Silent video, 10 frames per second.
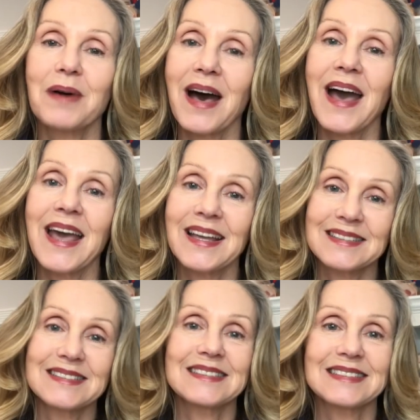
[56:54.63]
Bye.
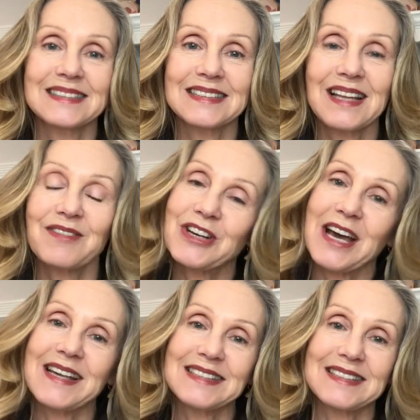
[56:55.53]
Love you
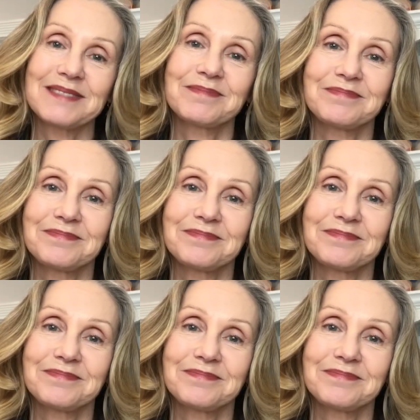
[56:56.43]
guys.